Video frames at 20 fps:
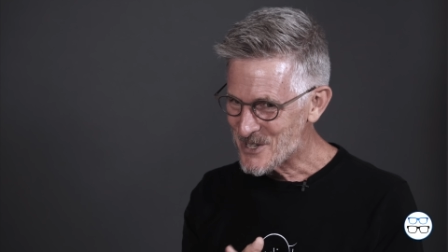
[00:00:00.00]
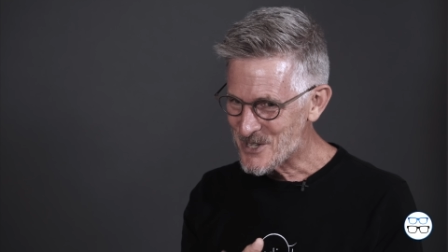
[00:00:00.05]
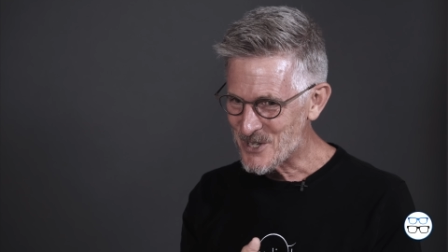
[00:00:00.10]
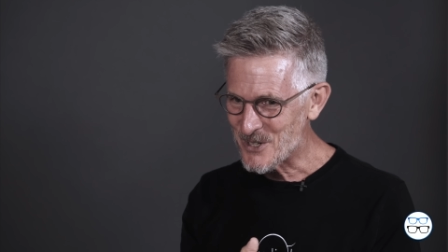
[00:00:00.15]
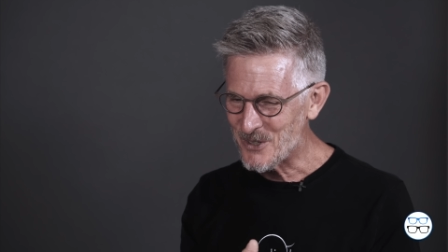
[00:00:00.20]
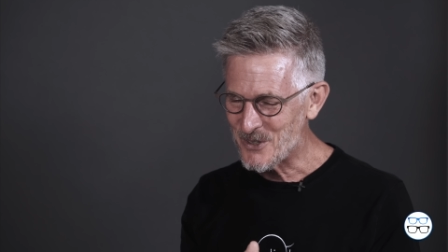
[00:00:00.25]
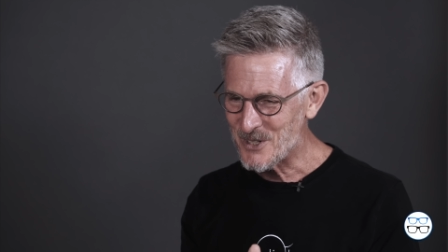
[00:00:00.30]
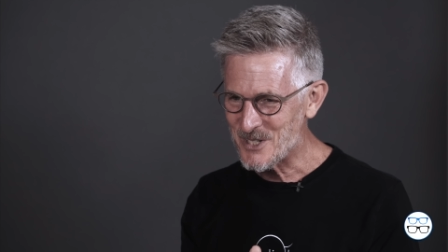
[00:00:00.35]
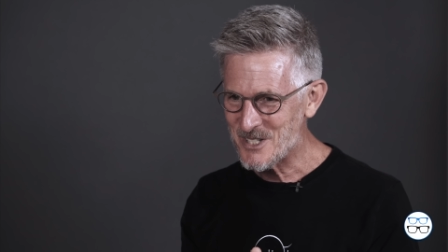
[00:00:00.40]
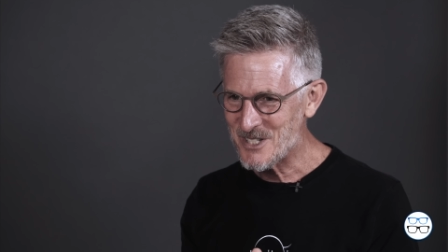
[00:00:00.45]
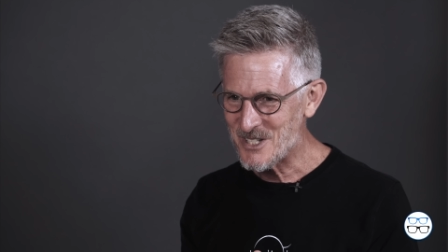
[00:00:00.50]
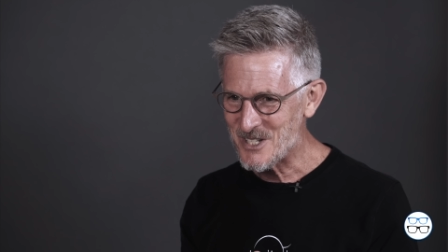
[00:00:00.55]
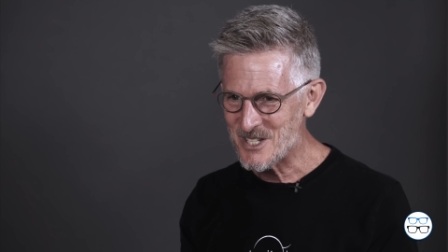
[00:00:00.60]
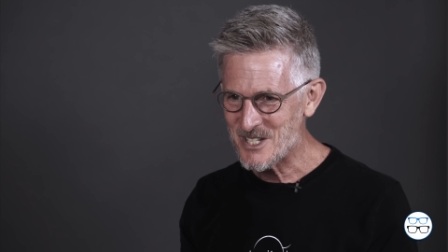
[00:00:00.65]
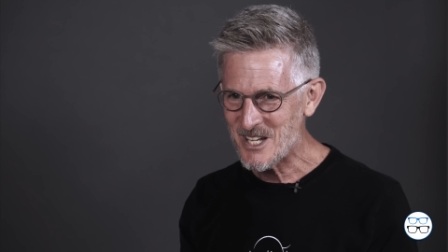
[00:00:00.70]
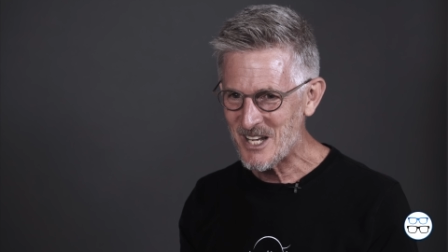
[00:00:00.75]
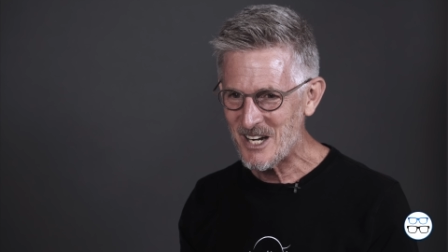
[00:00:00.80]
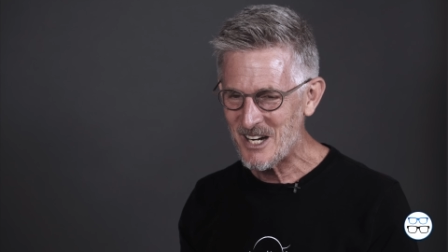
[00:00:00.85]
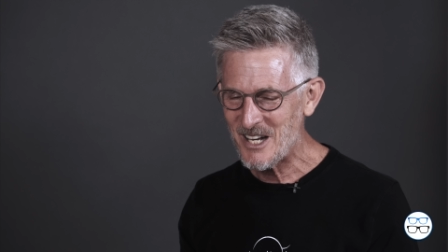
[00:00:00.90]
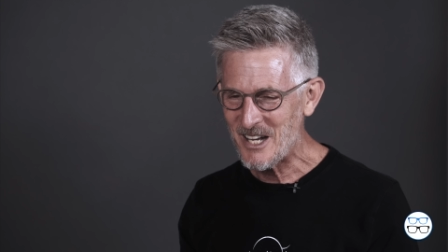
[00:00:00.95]
So it's
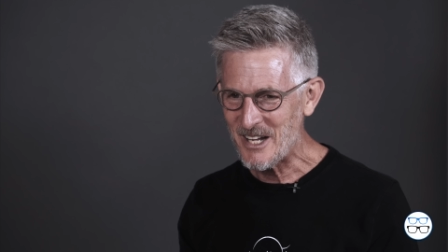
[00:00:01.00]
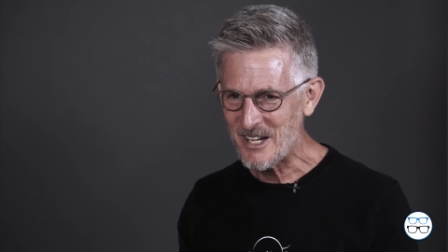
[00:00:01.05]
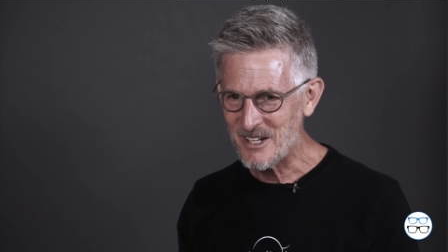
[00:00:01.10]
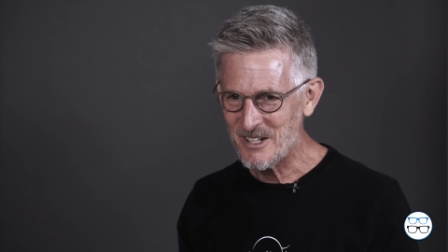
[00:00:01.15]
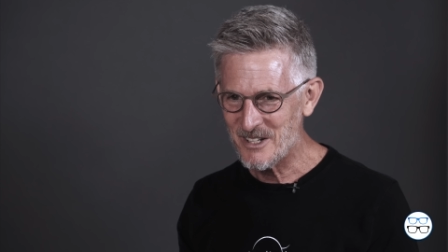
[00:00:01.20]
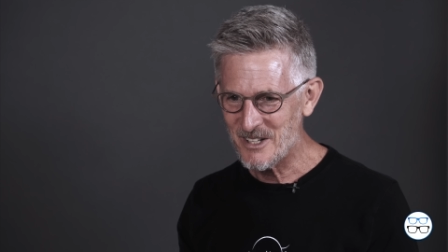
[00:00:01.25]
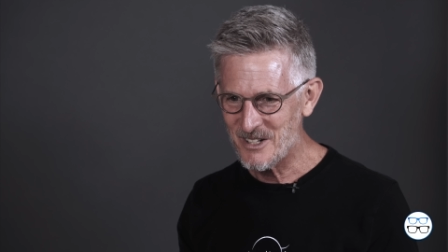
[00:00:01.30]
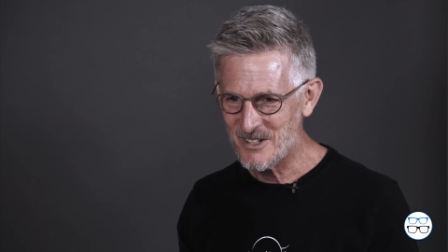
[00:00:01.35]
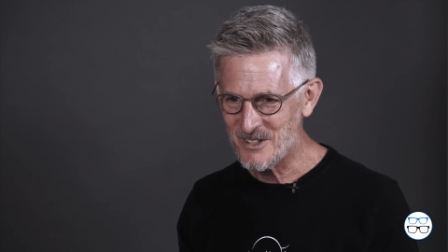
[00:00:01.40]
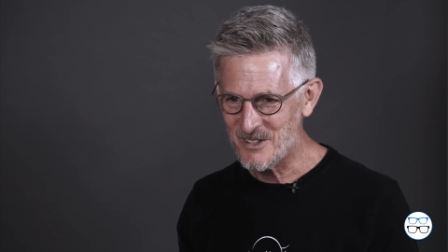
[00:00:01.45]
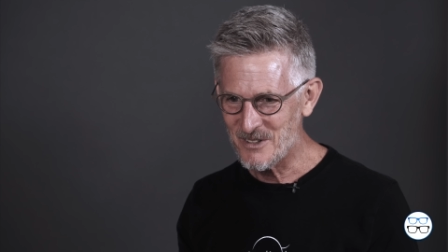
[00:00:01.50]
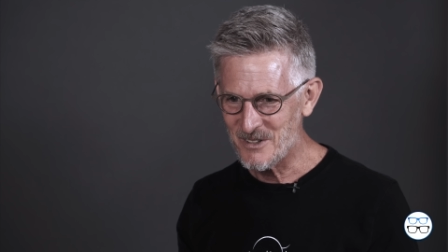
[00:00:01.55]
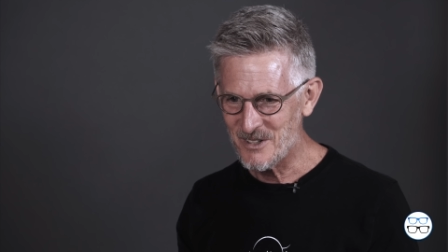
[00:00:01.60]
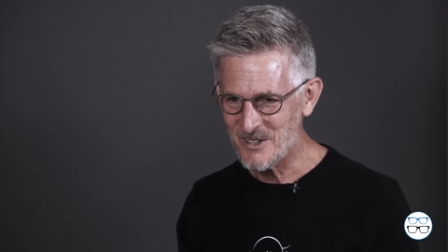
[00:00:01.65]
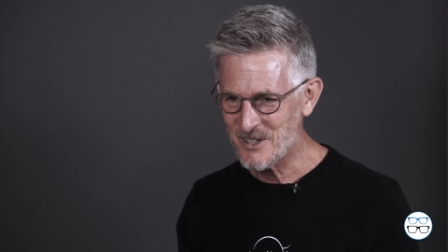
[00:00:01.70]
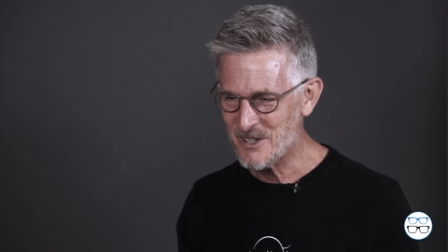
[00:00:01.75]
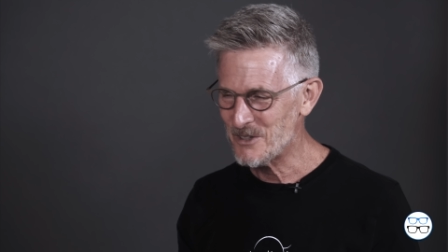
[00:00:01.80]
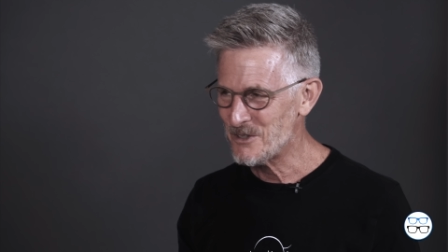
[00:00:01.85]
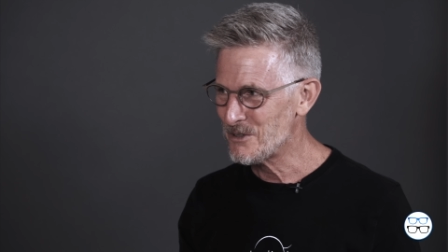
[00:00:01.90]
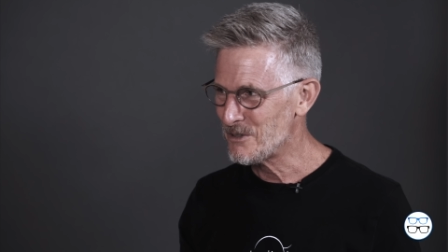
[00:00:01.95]
just kind of like, you know,
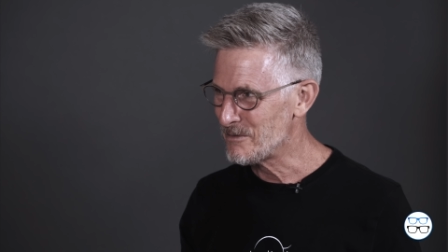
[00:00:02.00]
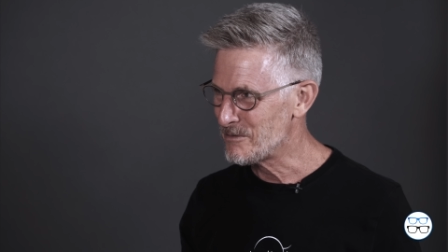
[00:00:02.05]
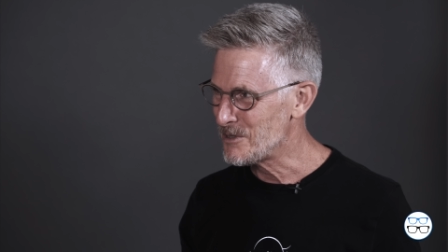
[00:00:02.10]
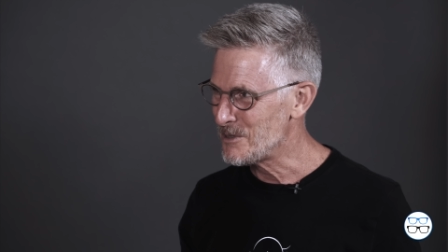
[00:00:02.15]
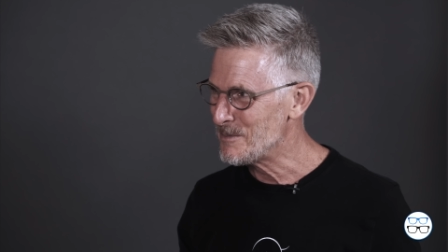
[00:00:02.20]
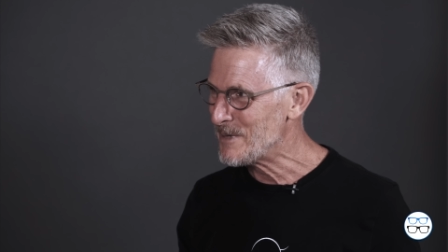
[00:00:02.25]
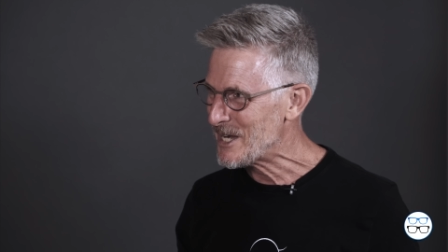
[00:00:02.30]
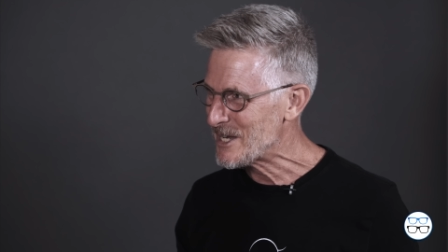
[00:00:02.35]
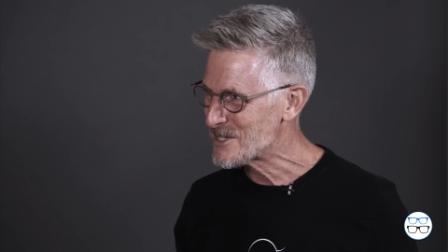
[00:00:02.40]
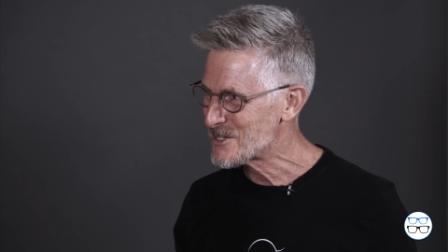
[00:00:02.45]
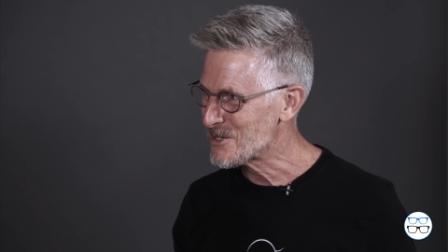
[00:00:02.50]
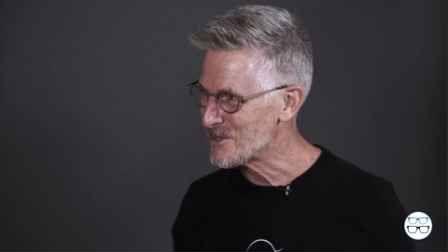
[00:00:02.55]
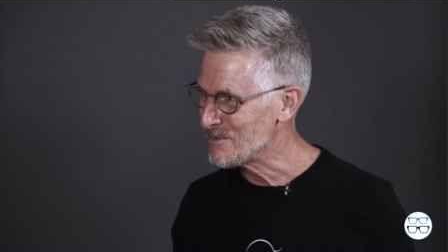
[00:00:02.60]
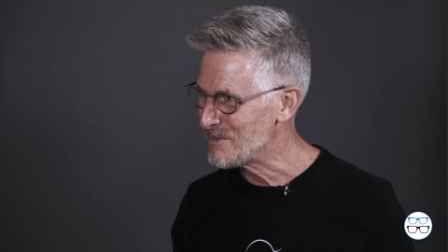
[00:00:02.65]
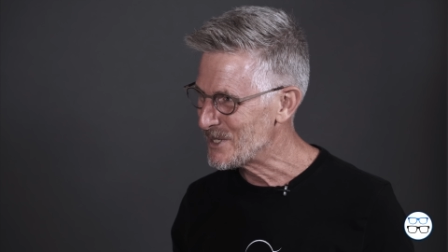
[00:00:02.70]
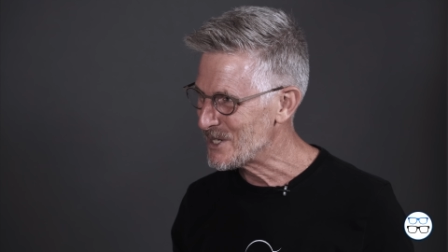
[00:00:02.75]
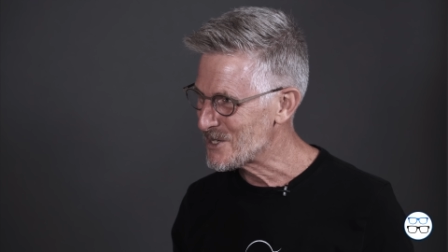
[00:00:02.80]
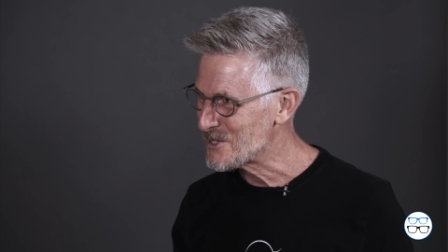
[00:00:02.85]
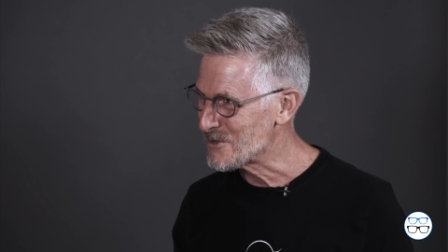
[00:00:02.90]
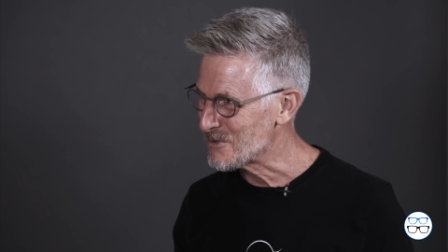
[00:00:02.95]
looking through a Viewmaster,
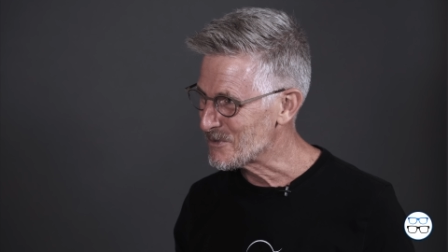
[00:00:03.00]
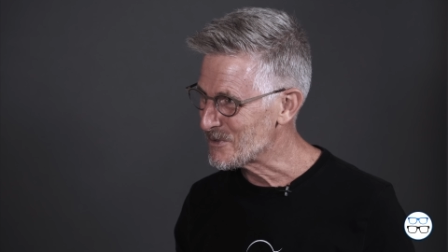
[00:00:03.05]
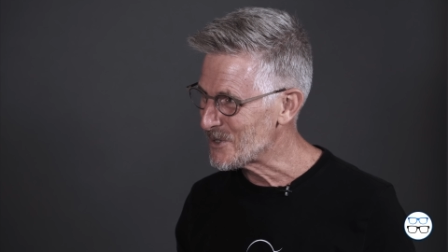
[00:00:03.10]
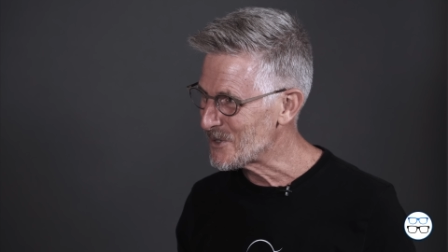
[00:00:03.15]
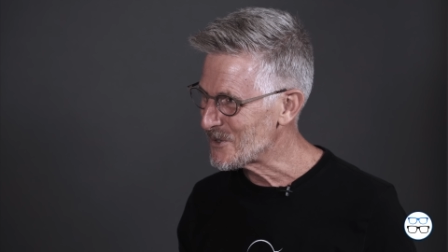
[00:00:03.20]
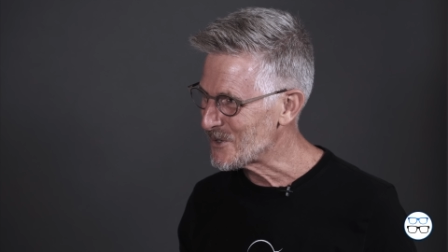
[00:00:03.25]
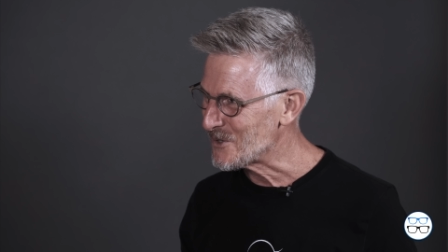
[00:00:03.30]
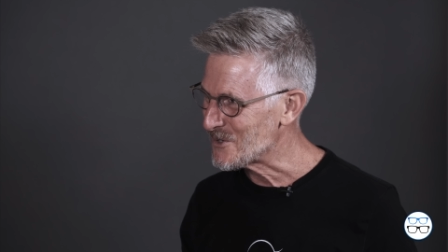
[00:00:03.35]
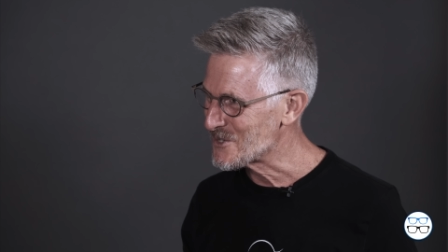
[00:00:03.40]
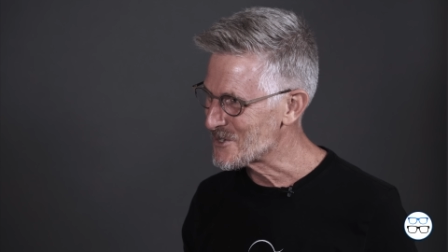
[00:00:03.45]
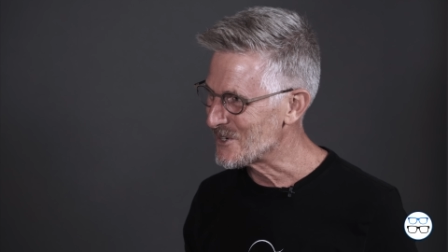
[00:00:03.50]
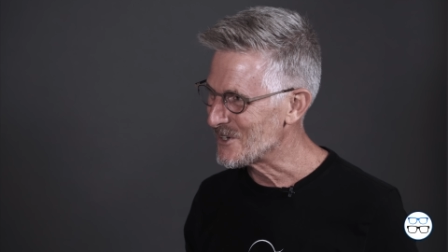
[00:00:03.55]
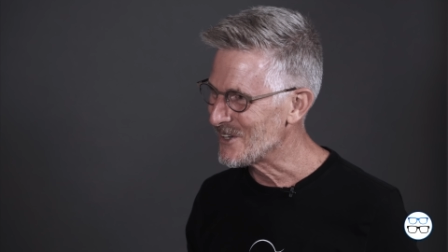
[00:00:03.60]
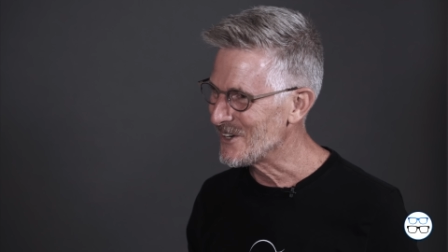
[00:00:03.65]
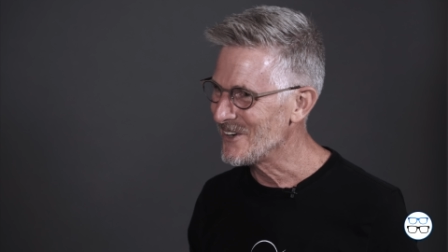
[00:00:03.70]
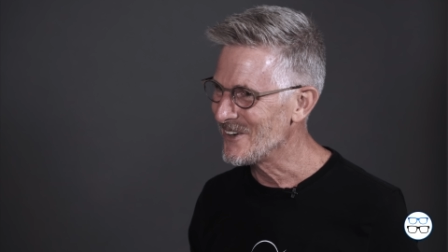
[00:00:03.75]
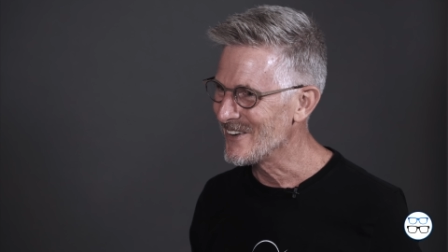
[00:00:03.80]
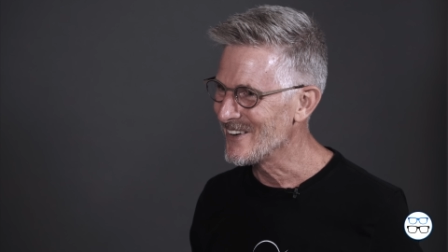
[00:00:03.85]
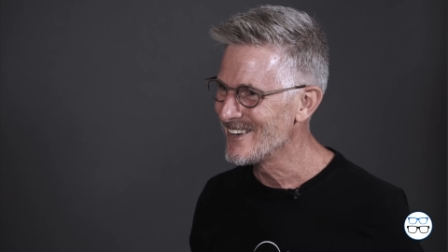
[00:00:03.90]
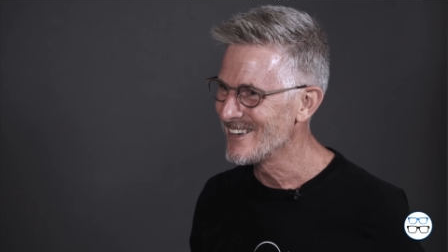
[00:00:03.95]
but it's your photos, you
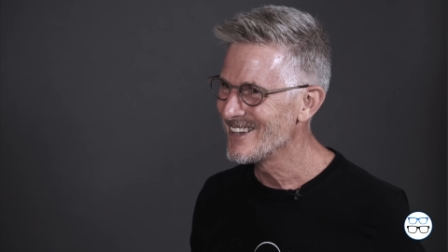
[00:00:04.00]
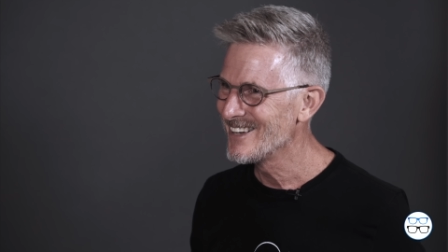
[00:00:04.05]
know.